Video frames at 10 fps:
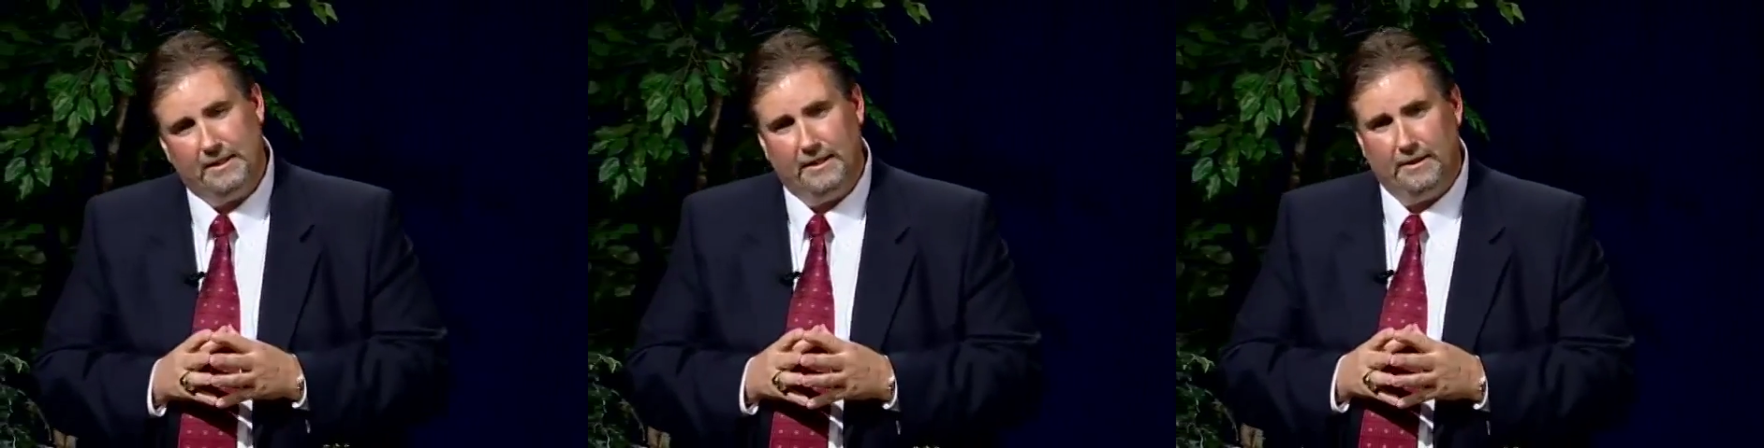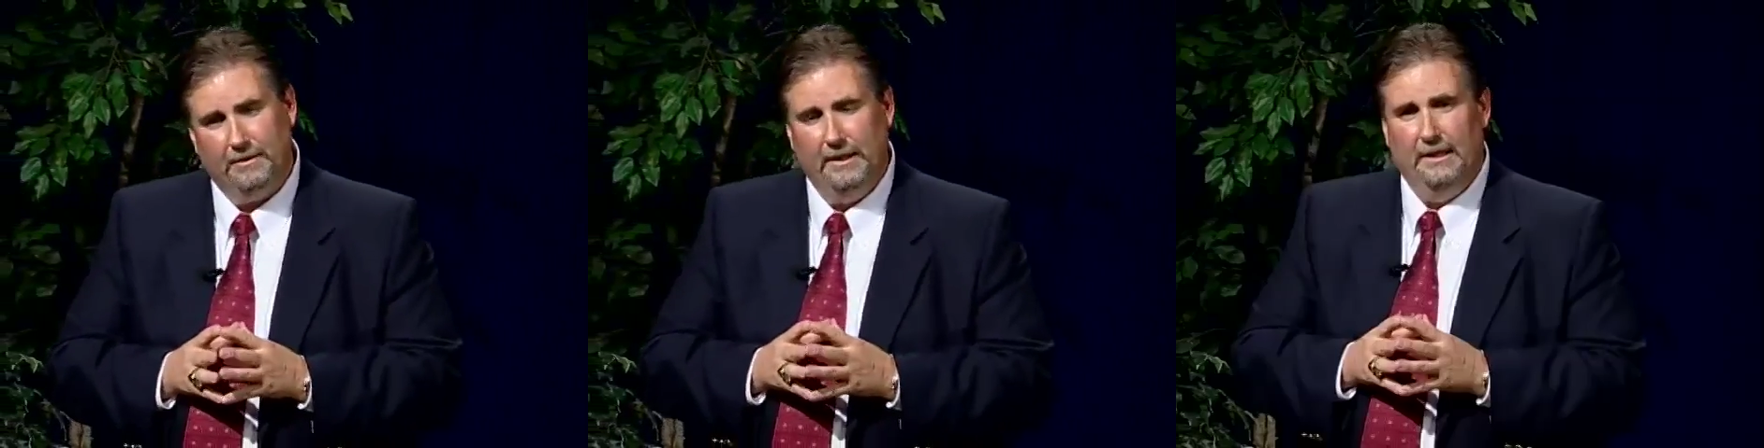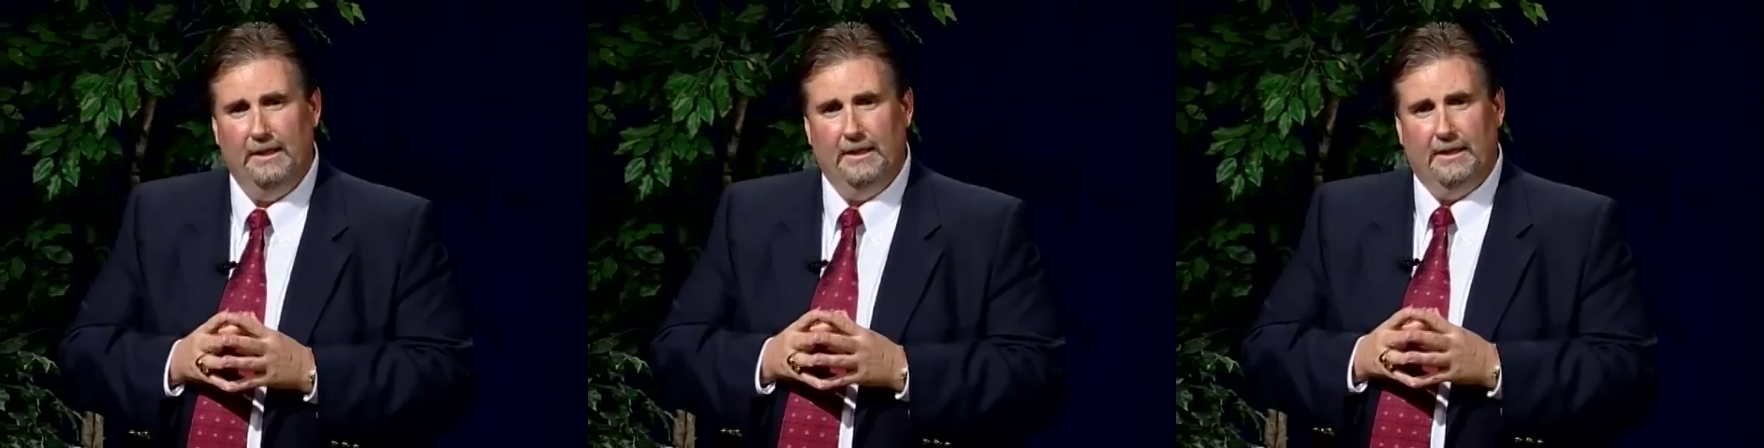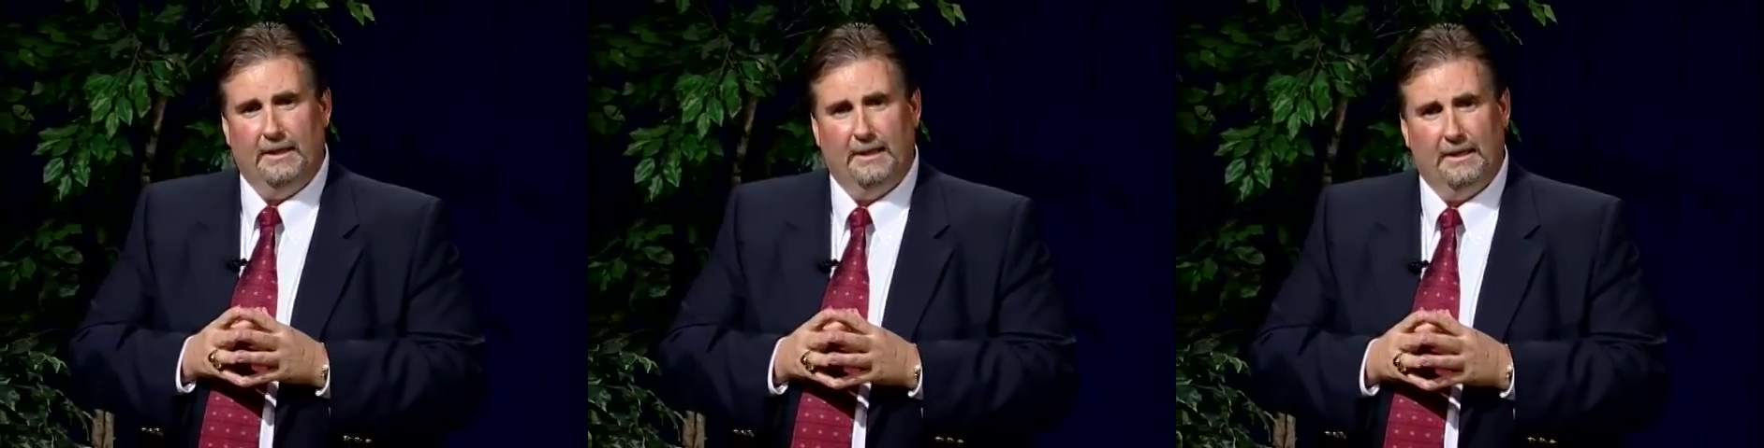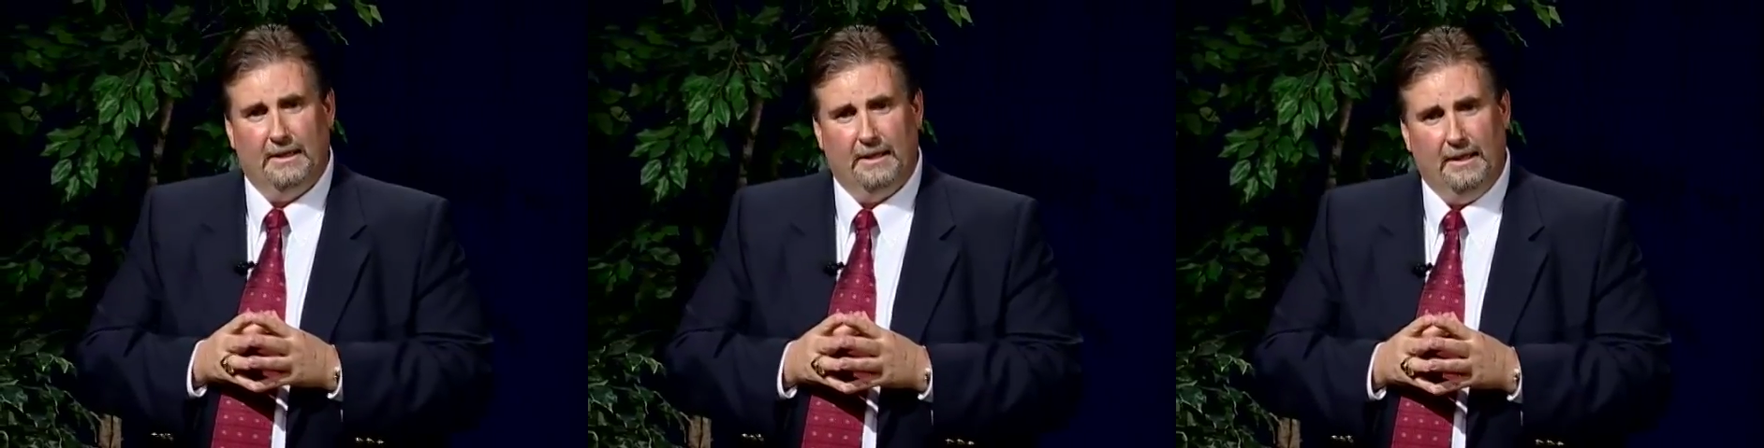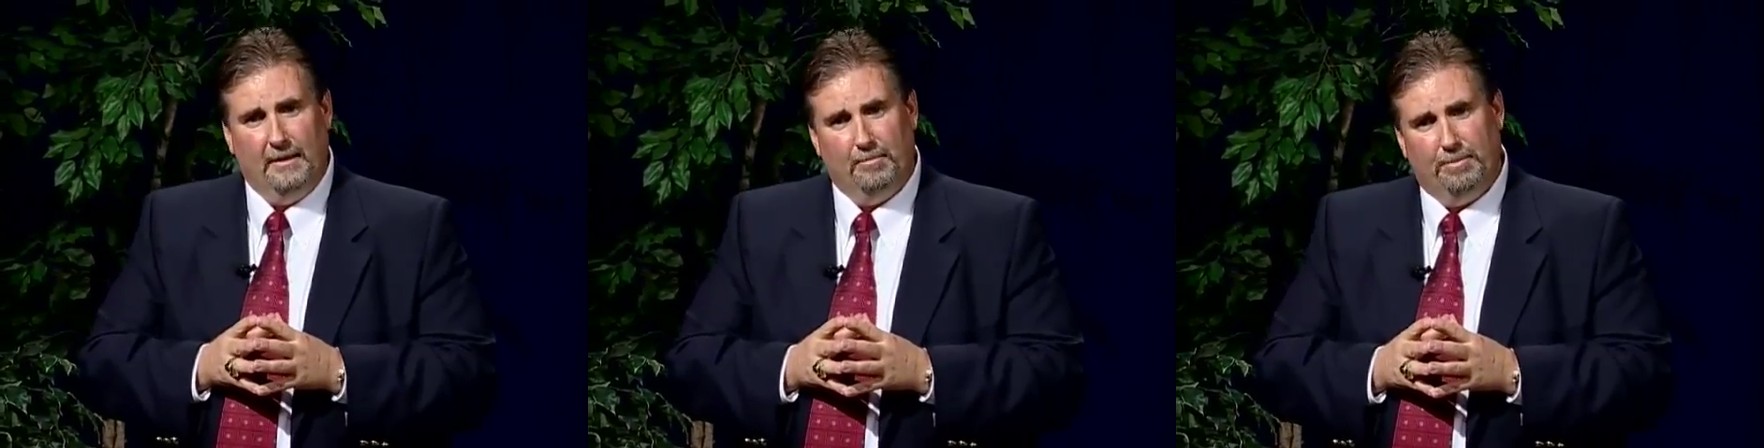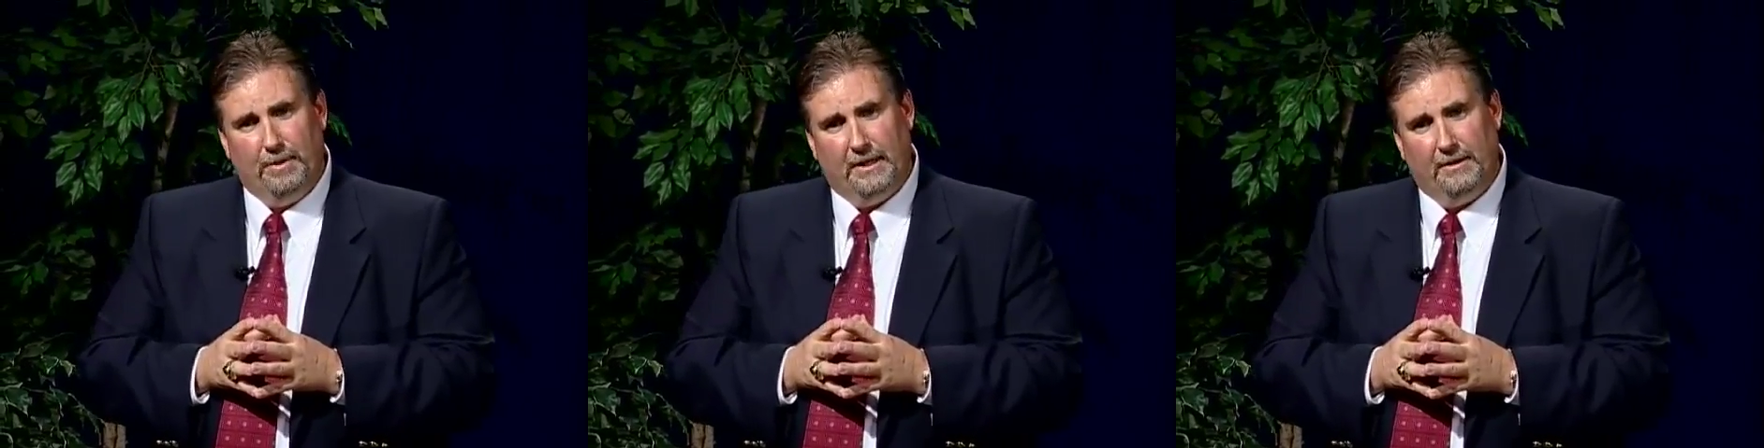no.
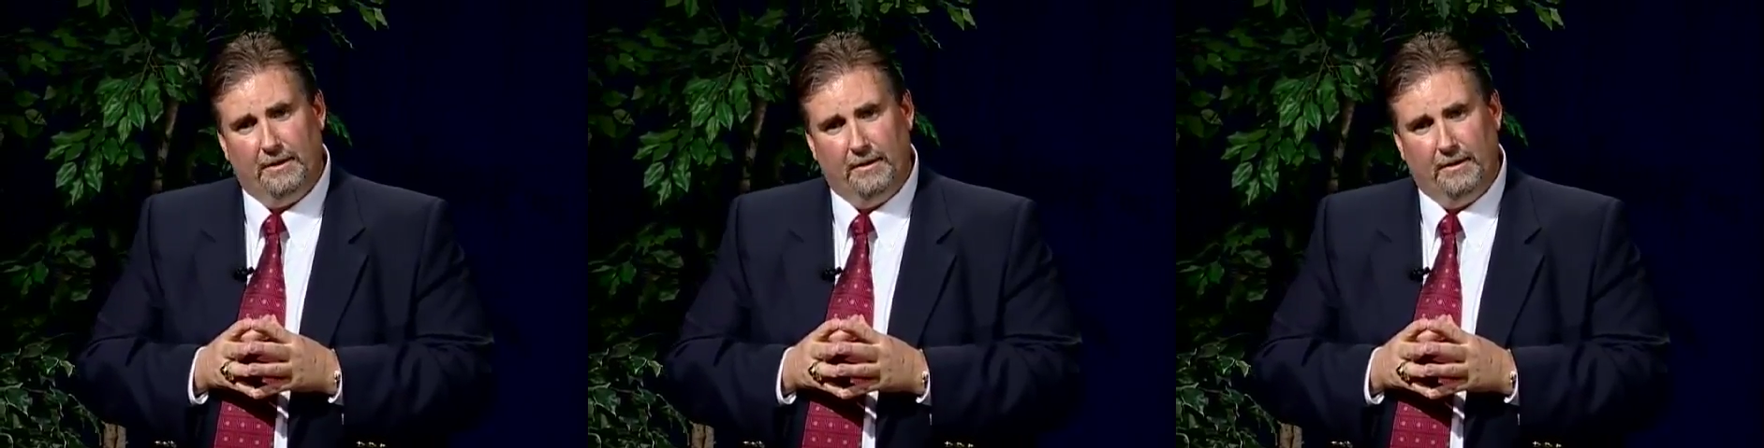But